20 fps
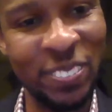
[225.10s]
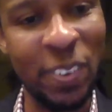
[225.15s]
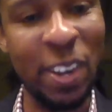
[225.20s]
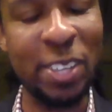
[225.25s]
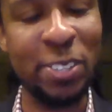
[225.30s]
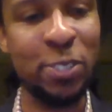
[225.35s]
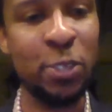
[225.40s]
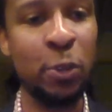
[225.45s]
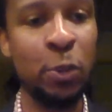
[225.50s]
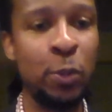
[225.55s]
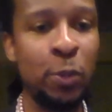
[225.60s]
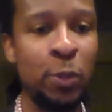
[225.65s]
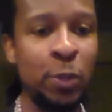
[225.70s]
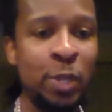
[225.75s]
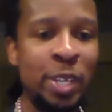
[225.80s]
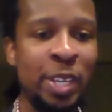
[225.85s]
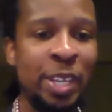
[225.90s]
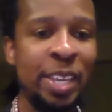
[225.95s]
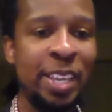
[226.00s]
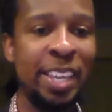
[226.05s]
right? So
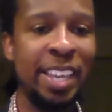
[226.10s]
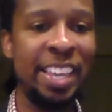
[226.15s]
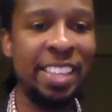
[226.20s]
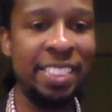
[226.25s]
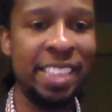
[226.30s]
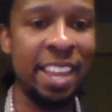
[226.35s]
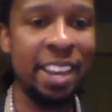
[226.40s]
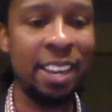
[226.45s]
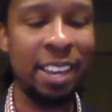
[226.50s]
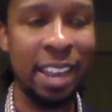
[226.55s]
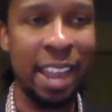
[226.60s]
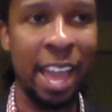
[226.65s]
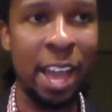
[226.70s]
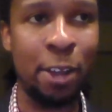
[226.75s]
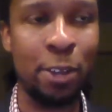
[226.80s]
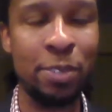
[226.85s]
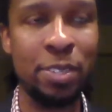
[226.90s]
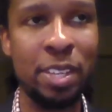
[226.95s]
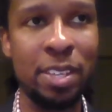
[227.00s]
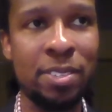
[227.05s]
it then
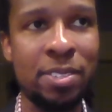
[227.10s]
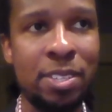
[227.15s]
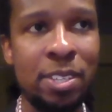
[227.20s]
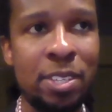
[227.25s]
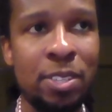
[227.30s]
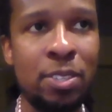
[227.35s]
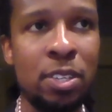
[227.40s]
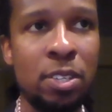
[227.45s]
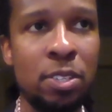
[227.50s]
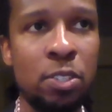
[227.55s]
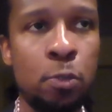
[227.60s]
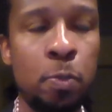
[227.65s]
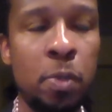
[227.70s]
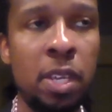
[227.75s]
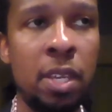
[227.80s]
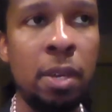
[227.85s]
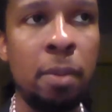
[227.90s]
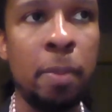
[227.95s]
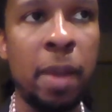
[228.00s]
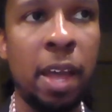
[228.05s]
allows us to to
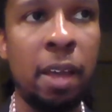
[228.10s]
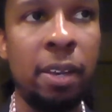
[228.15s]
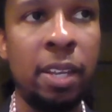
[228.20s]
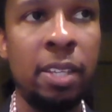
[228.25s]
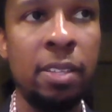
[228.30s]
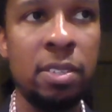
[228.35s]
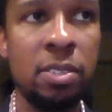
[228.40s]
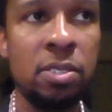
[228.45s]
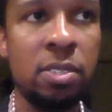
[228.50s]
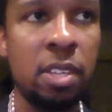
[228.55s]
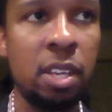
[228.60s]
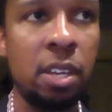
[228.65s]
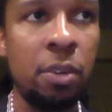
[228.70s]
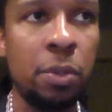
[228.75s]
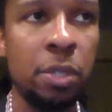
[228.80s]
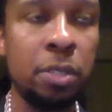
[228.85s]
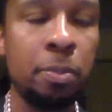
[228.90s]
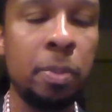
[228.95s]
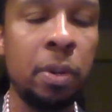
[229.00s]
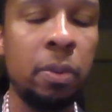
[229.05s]
speak about and
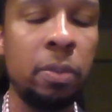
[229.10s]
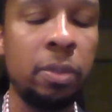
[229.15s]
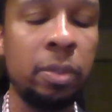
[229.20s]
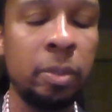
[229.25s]
distinguish both.